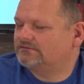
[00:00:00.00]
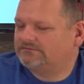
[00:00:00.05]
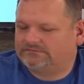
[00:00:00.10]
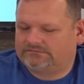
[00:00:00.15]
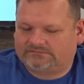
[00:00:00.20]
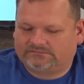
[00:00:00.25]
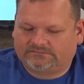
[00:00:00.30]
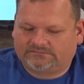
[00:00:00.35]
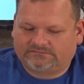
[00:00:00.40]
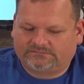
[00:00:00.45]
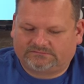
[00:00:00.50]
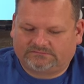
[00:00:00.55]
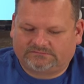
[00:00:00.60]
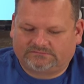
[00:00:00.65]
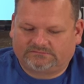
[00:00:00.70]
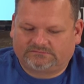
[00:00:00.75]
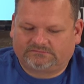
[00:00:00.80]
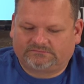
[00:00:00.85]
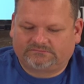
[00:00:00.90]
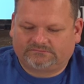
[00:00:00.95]

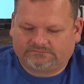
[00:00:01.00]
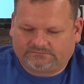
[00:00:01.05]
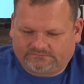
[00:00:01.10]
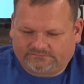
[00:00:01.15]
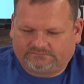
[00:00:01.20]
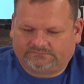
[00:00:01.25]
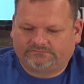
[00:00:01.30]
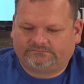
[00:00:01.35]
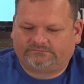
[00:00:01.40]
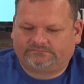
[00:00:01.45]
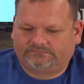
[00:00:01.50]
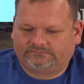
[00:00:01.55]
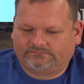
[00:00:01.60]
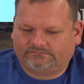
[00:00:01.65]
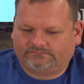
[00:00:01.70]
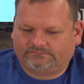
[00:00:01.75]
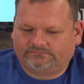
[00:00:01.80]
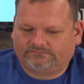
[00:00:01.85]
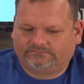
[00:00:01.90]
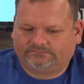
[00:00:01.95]

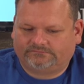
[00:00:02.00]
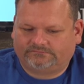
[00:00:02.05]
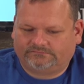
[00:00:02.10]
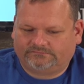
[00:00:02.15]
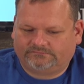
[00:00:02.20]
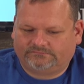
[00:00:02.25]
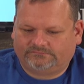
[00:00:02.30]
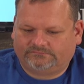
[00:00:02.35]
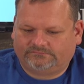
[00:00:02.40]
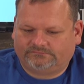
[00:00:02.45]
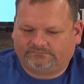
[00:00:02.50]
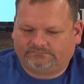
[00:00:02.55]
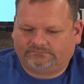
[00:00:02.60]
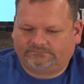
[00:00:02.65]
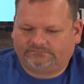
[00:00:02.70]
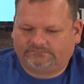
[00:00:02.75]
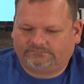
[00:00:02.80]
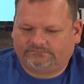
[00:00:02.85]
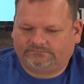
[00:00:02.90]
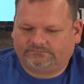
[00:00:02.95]

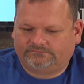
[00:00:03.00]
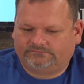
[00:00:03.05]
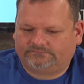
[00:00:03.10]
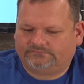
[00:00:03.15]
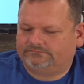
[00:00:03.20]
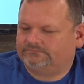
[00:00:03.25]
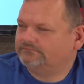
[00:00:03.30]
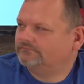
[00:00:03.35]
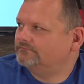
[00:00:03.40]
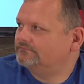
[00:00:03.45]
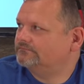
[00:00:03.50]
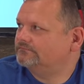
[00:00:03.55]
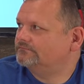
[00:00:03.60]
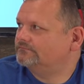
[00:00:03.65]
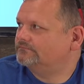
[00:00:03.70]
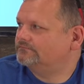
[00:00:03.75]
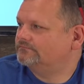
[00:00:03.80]
[no speech]